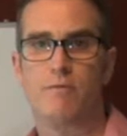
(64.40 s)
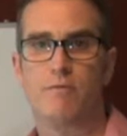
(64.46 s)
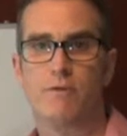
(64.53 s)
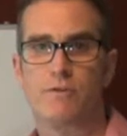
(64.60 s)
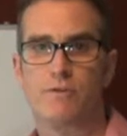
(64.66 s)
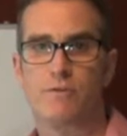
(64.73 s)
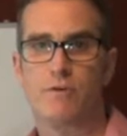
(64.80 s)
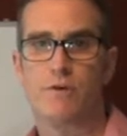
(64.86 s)
of the
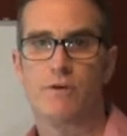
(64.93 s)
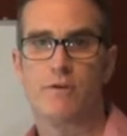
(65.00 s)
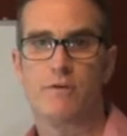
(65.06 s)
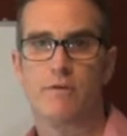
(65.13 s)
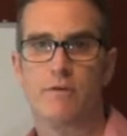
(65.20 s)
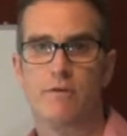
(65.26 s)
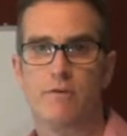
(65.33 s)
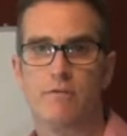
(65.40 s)

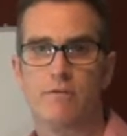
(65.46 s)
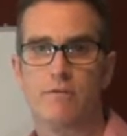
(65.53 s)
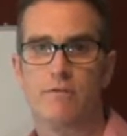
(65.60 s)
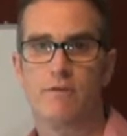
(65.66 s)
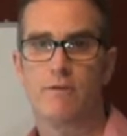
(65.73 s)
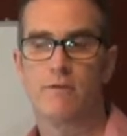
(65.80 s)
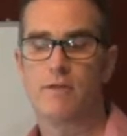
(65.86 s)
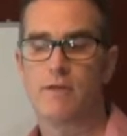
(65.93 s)
resort,
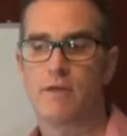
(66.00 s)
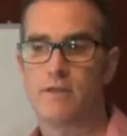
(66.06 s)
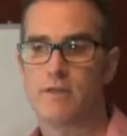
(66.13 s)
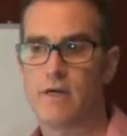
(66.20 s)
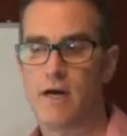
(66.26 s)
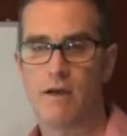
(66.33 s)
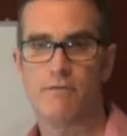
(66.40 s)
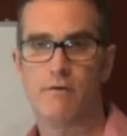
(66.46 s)
the
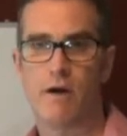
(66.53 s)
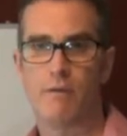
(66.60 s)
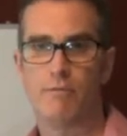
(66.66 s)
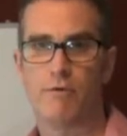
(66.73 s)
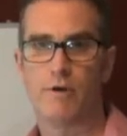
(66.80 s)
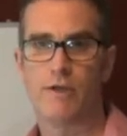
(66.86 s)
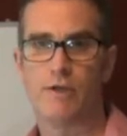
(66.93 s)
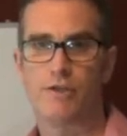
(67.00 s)
dive
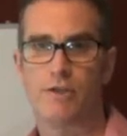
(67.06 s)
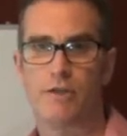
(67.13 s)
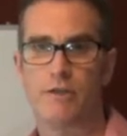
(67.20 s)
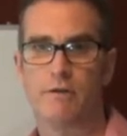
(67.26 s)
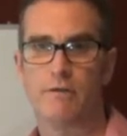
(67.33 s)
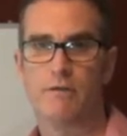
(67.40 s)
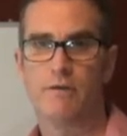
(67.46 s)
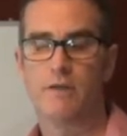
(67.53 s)

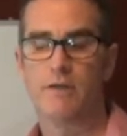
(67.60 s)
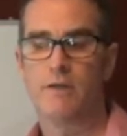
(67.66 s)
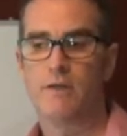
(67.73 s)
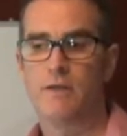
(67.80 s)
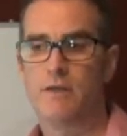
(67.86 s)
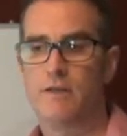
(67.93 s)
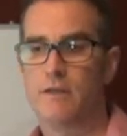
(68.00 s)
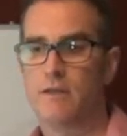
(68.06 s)
operation,
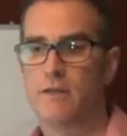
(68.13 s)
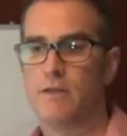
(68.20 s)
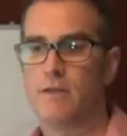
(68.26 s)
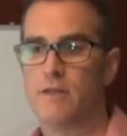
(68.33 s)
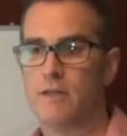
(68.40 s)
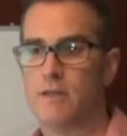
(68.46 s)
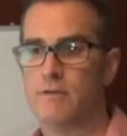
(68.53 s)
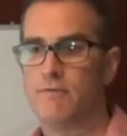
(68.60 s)

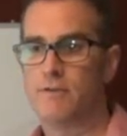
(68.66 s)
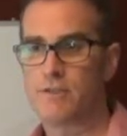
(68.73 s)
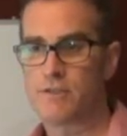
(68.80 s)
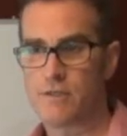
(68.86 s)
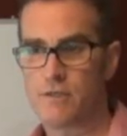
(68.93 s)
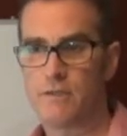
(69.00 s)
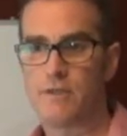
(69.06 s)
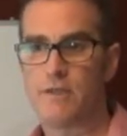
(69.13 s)
the
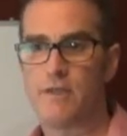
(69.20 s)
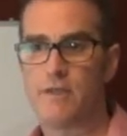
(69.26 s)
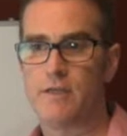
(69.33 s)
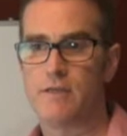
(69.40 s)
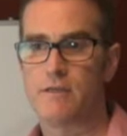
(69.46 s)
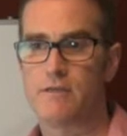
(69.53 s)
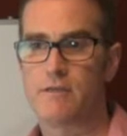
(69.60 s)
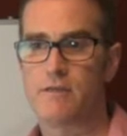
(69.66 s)

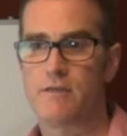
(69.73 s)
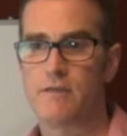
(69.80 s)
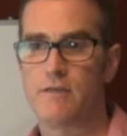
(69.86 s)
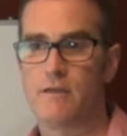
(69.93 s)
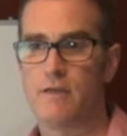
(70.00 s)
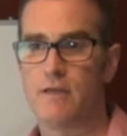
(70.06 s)
facilities,